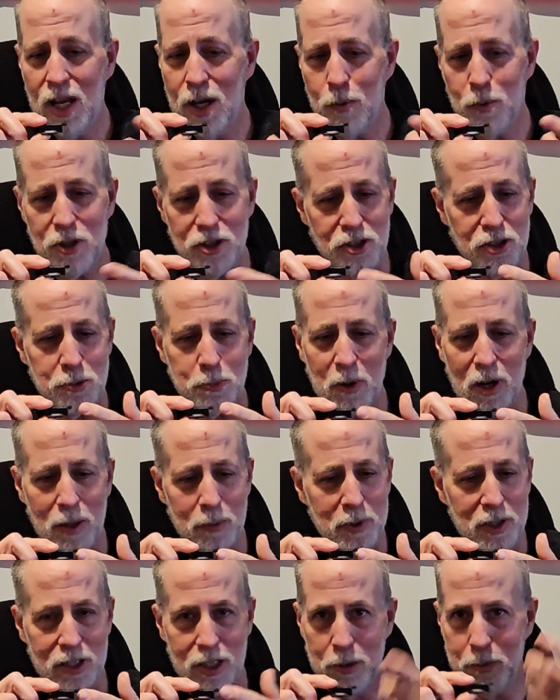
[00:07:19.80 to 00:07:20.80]
which is
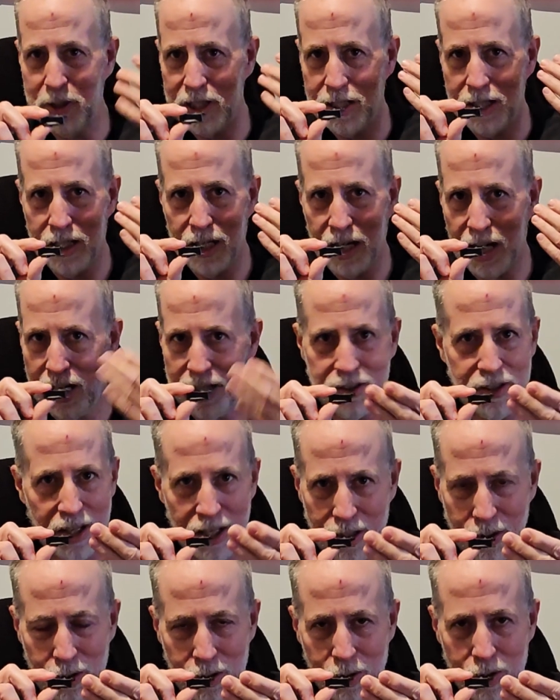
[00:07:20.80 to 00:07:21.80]
probably going to be
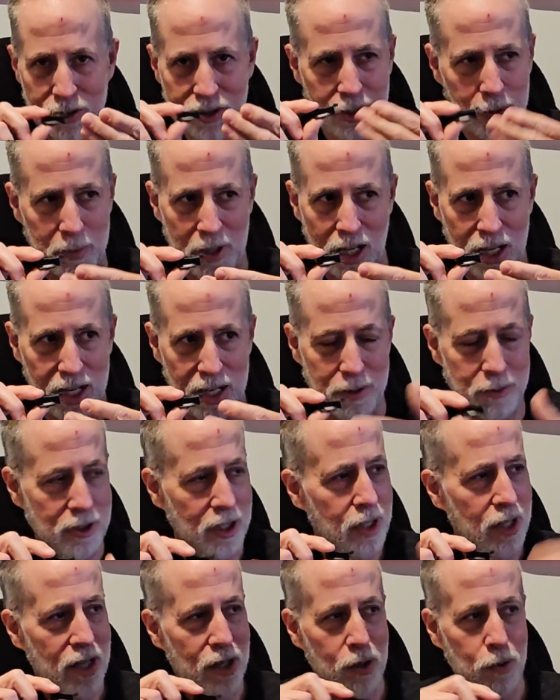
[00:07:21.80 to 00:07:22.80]
identical to mine,
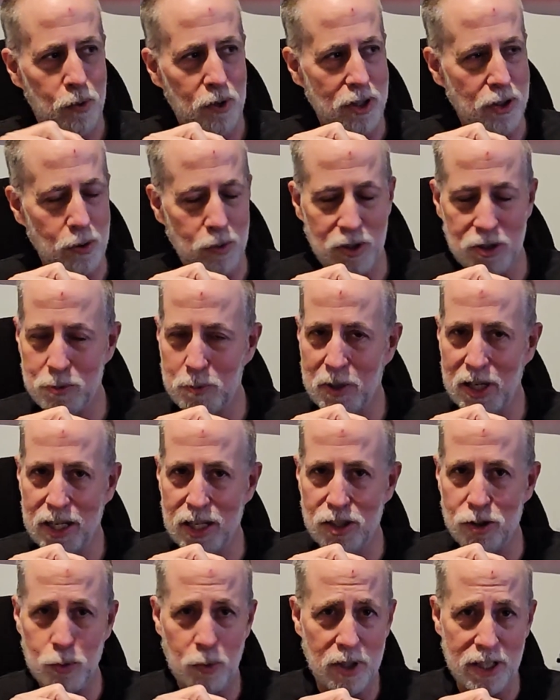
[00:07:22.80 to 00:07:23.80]
whether it was
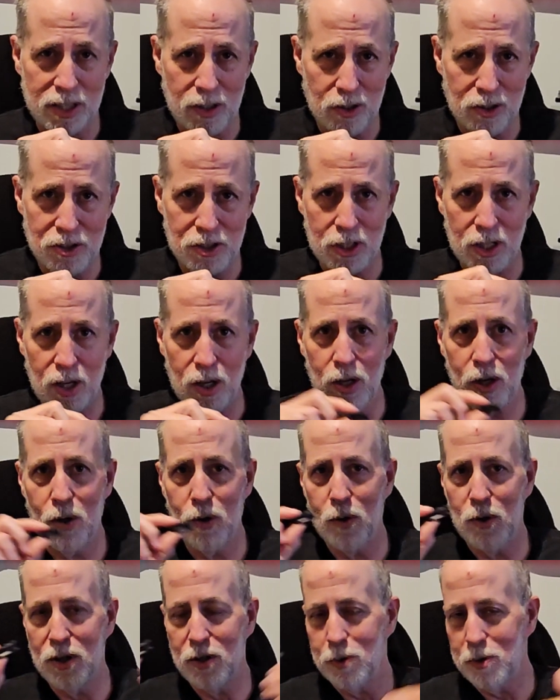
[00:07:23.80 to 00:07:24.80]
made 20 years ago
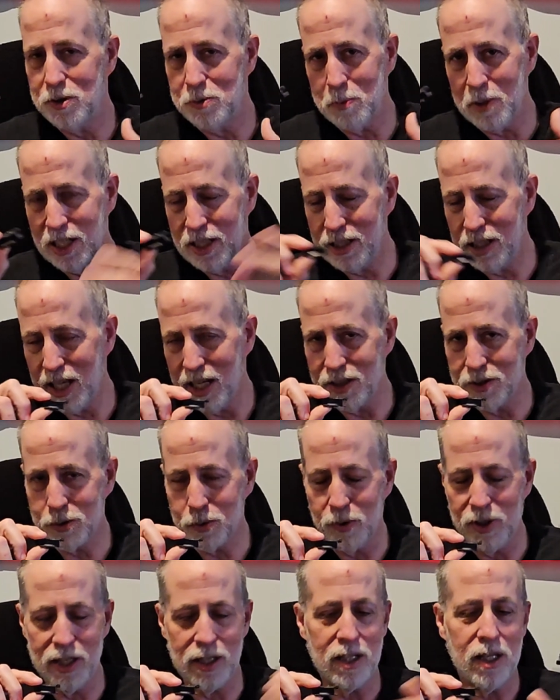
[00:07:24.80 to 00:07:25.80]
or it was made last
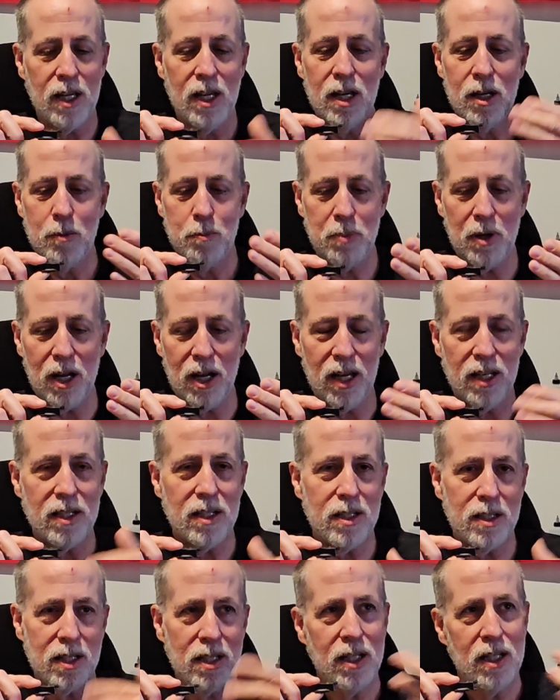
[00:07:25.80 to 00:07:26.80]
week. But
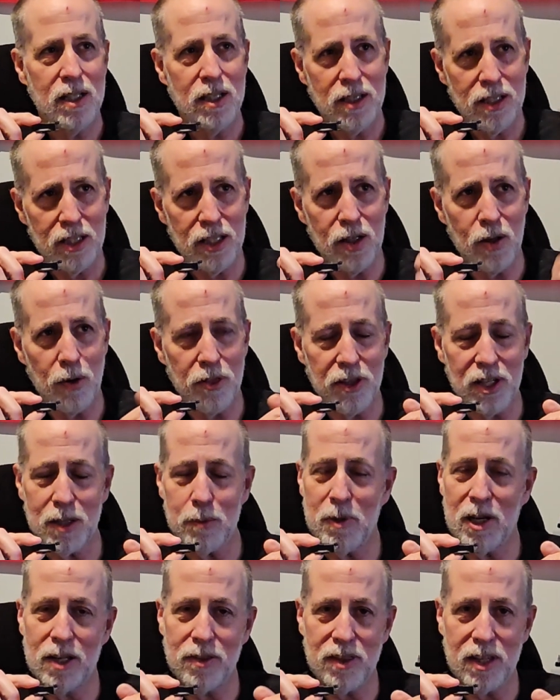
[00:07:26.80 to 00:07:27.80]
think
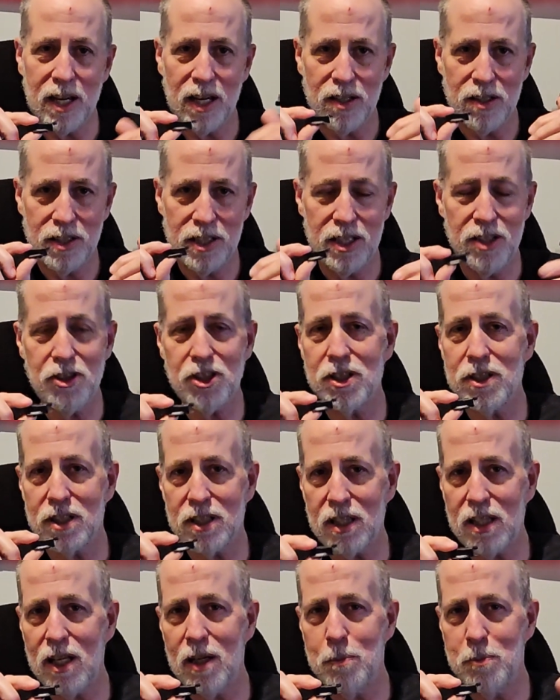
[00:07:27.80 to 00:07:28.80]
about that. Each
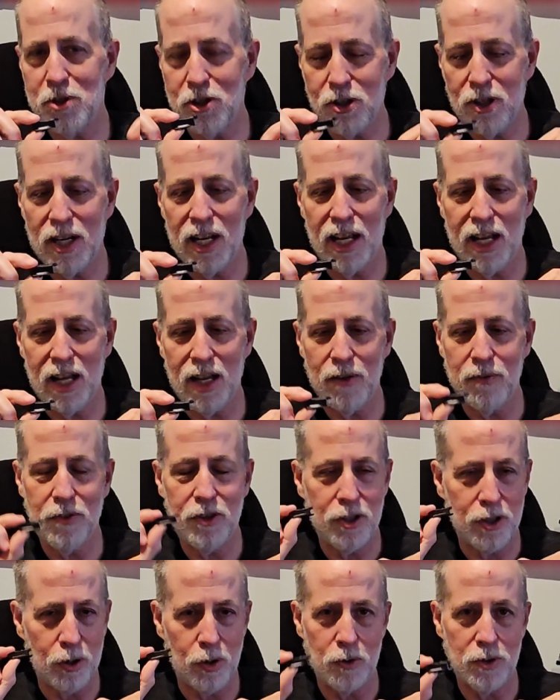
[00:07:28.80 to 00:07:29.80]
club should have
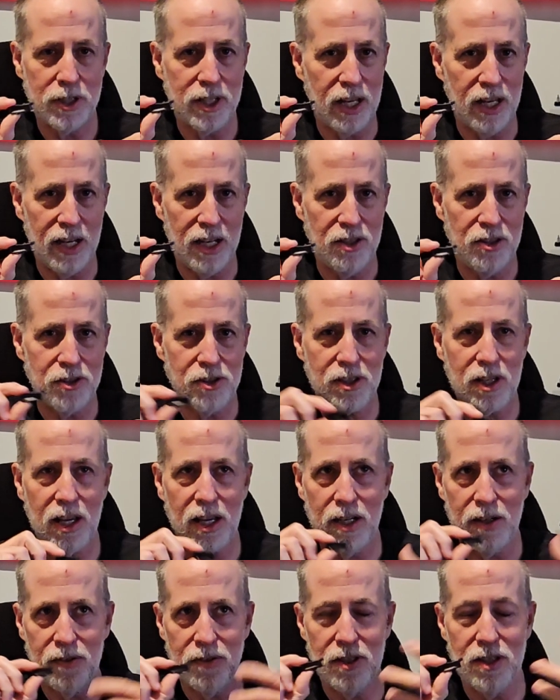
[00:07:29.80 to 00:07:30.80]
their own gauge as
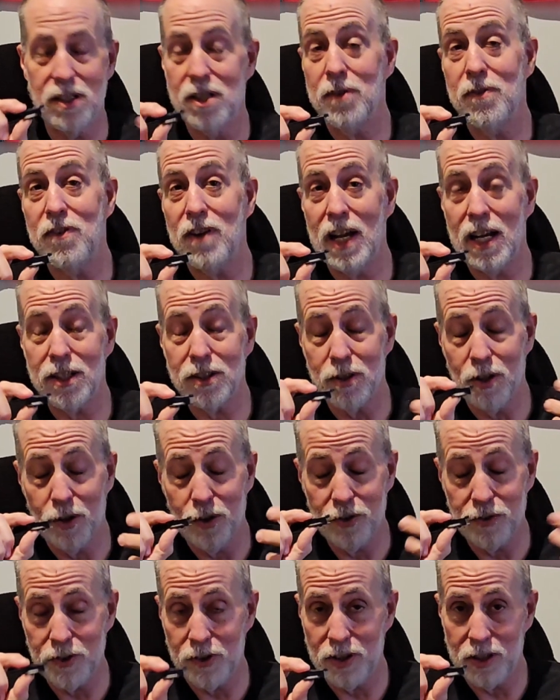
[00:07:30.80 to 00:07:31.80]
kind of the de facto
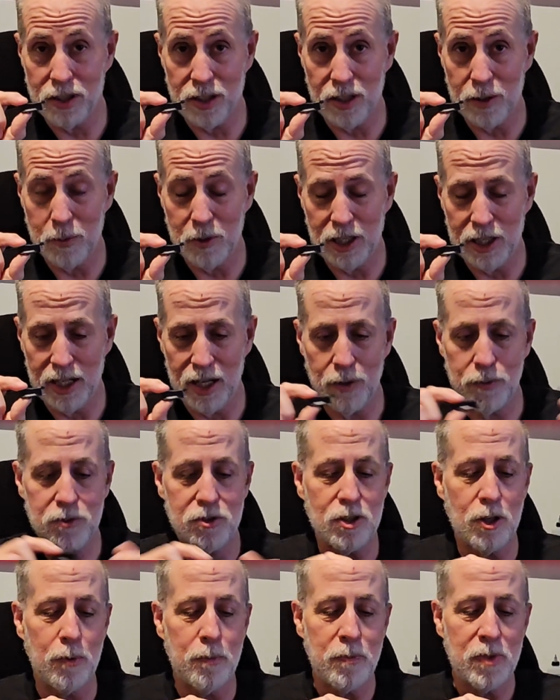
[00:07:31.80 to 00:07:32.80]
for the club layout.
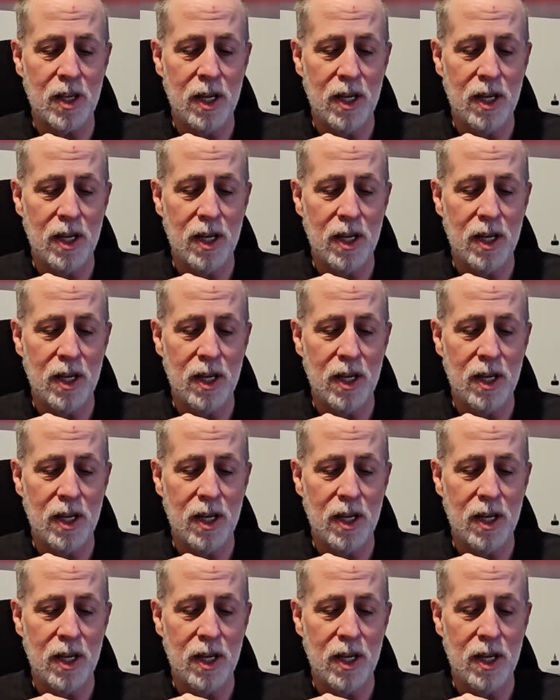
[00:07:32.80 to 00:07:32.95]
So